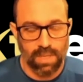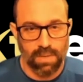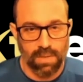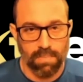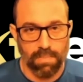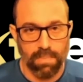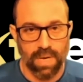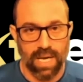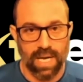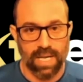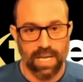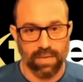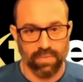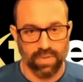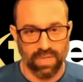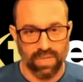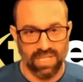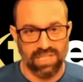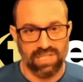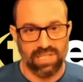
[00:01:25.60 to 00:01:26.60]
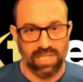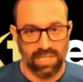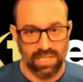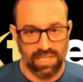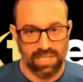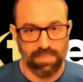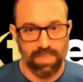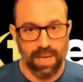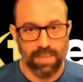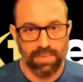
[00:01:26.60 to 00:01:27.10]
by releasing this
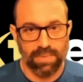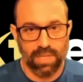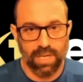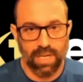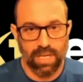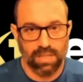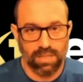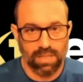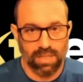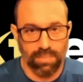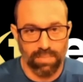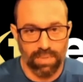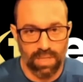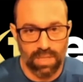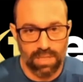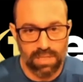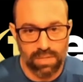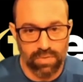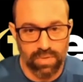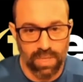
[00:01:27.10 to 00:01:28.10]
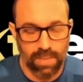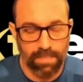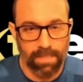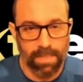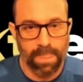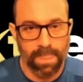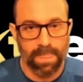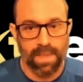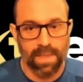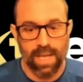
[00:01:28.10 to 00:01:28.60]
peptide into the bloodstream.
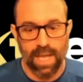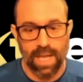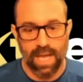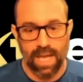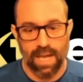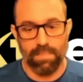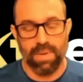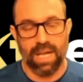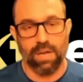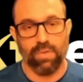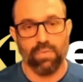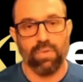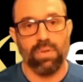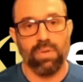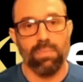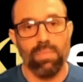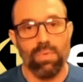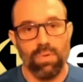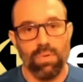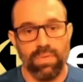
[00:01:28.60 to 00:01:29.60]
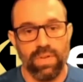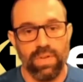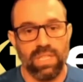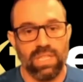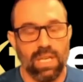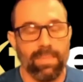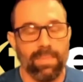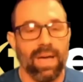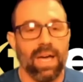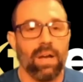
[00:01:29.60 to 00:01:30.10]
And by removing the
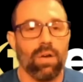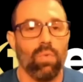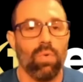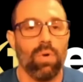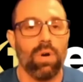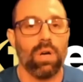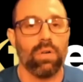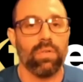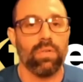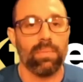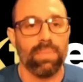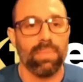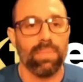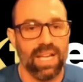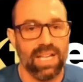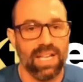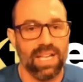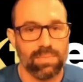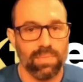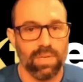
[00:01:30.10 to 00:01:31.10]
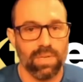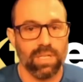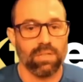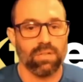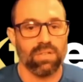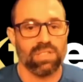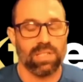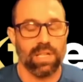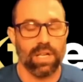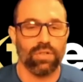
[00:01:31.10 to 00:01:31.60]
amount of water in plasma, you're
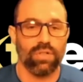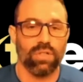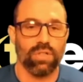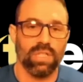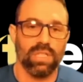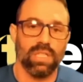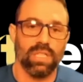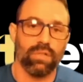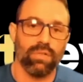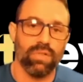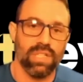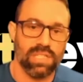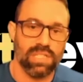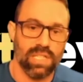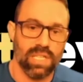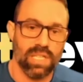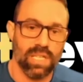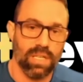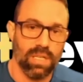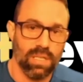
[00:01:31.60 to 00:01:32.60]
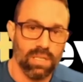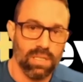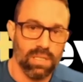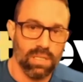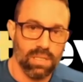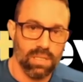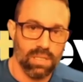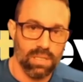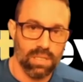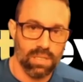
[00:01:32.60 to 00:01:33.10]
essentially decreasing
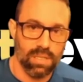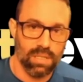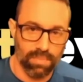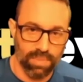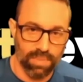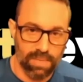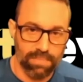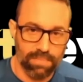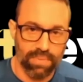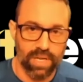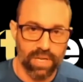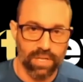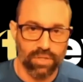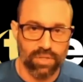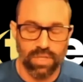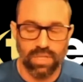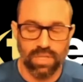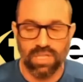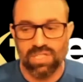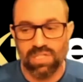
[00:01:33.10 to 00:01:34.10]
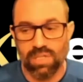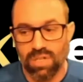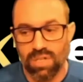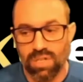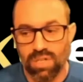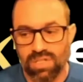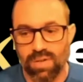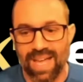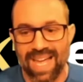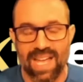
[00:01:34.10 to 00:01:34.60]
your blood pressure. This
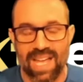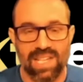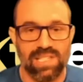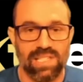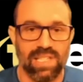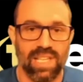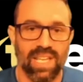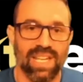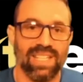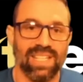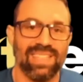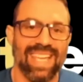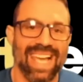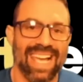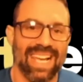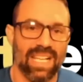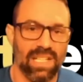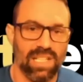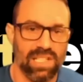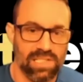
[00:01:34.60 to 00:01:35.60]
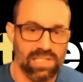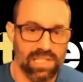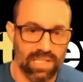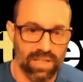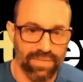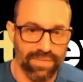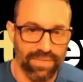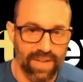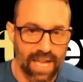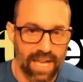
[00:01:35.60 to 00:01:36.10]
also has an antagonistic
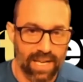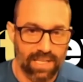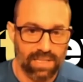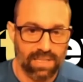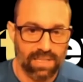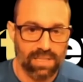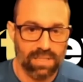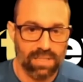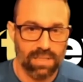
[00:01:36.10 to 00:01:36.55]
effect